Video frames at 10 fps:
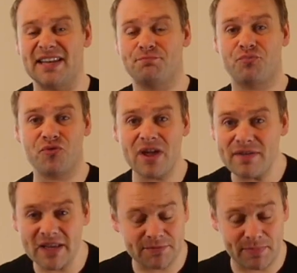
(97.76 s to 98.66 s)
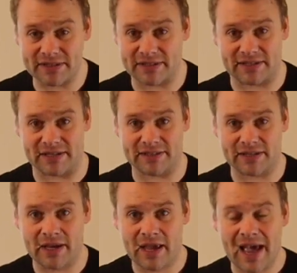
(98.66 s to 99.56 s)
this in his previous
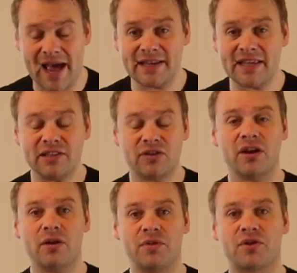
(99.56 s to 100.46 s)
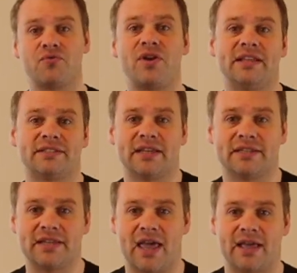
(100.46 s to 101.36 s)
businesses and he'd done it with great
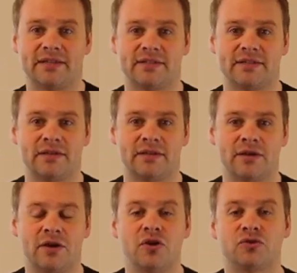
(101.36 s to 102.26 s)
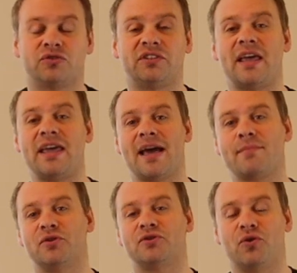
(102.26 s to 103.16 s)
success. So today
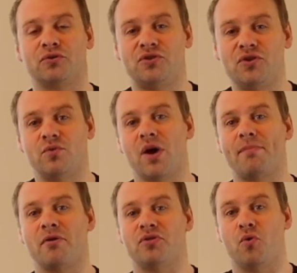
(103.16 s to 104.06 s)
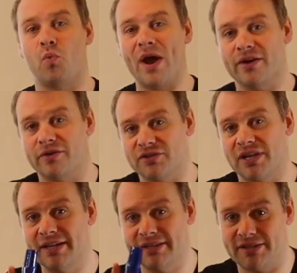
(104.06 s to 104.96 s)
I'm going to talk to you about the
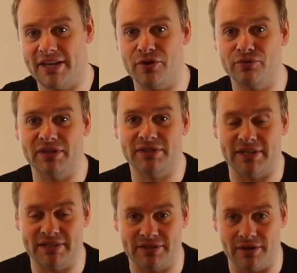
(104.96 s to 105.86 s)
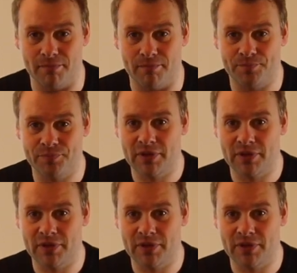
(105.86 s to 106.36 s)
winner's sales system.